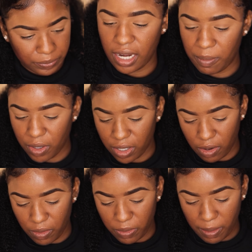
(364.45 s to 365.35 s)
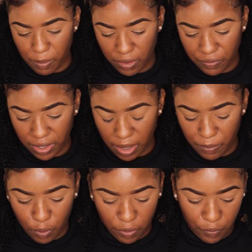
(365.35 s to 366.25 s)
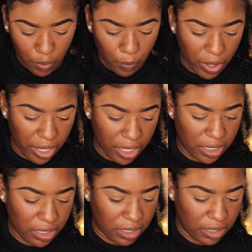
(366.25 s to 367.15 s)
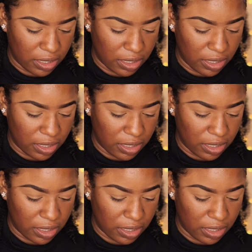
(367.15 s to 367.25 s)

And I'm going to go with my Morphe M441.